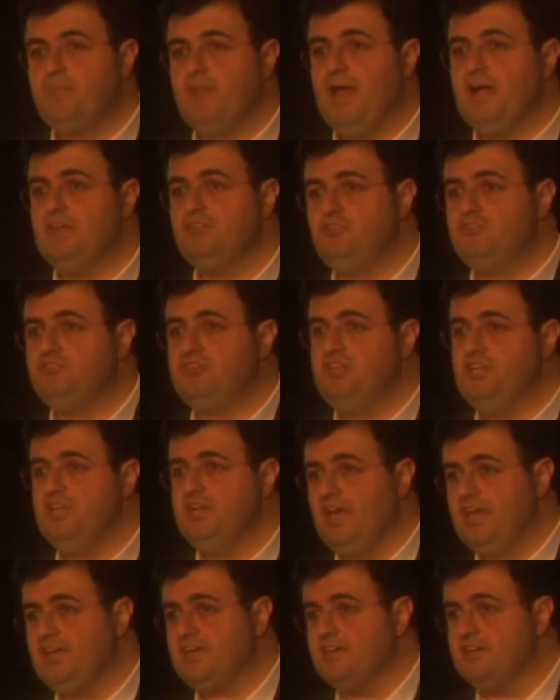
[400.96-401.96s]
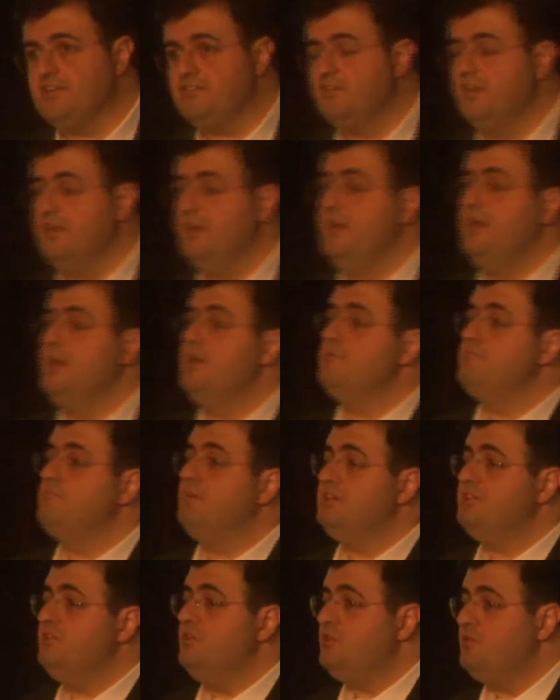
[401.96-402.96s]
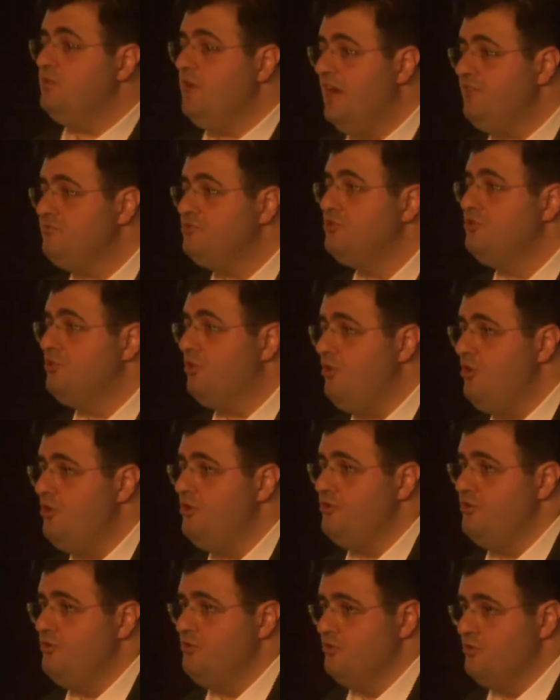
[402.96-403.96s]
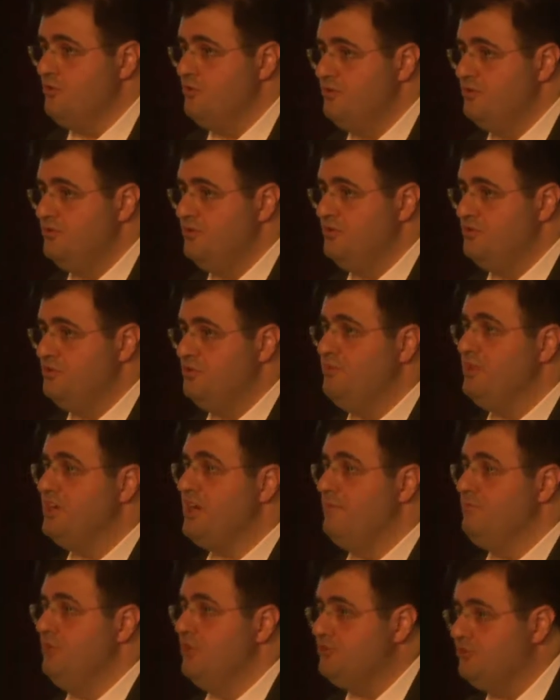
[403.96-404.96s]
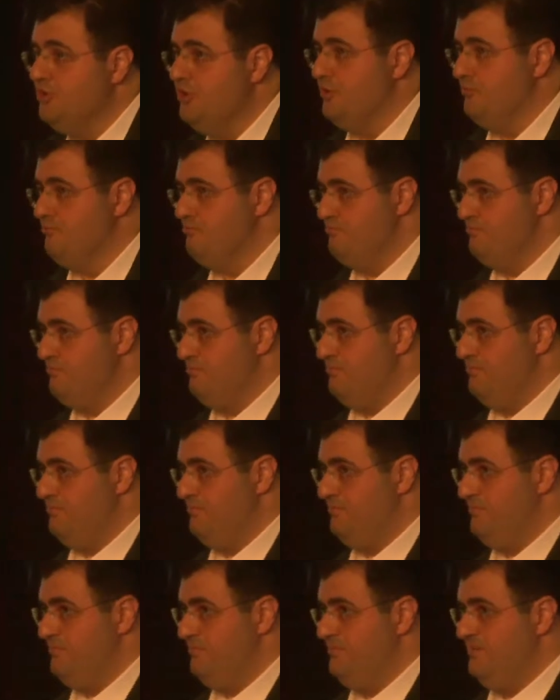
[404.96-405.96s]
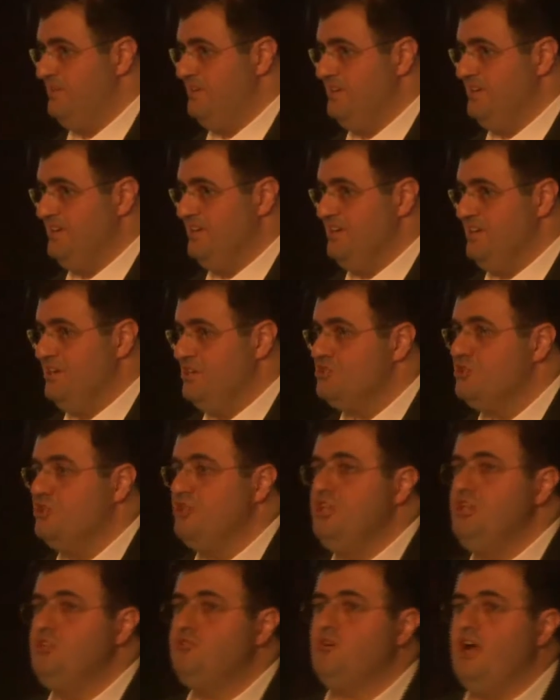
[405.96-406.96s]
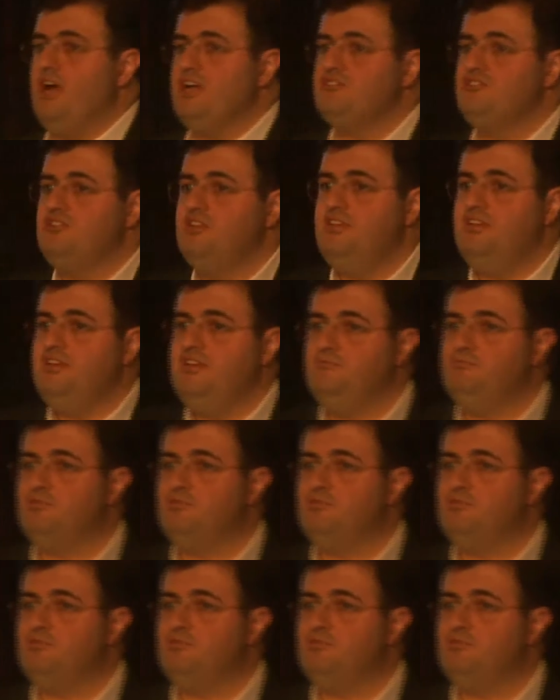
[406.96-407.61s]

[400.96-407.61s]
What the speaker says: I don't really like it, but it will have to grow on you to become a term. So you need to actually